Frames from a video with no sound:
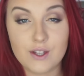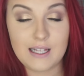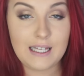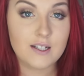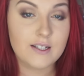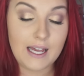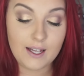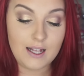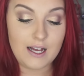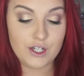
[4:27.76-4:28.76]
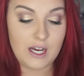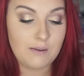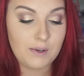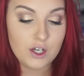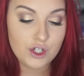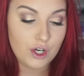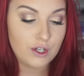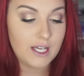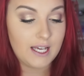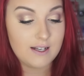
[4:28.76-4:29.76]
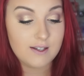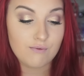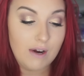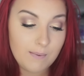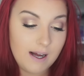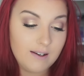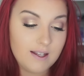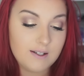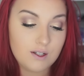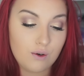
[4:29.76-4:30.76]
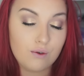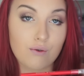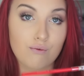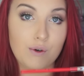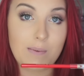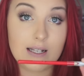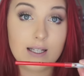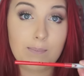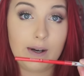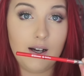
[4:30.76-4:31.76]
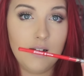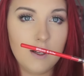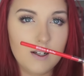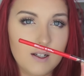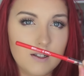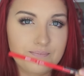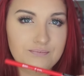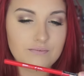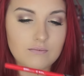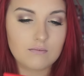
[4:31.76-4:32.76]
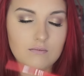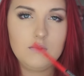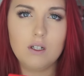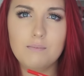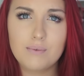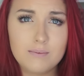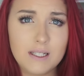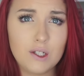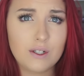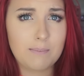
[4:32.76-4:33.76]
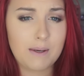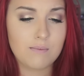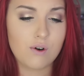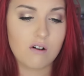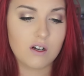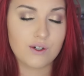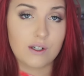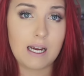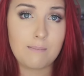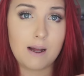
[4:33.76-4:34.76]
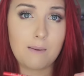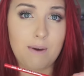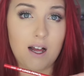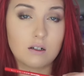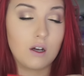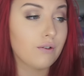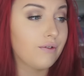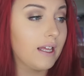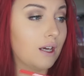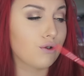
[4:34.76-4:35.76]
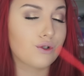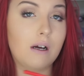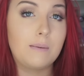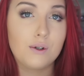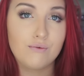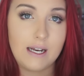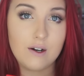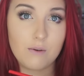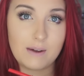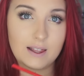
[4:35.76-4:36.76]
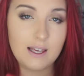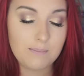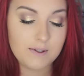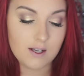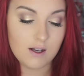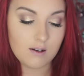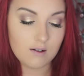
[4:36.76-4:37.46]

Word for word: So the second last shade I'm going to show you is the red one. This is called Ruby Slipper. Probably looks a bit more orange on camera, but hopefully it'll show up more red on my lips.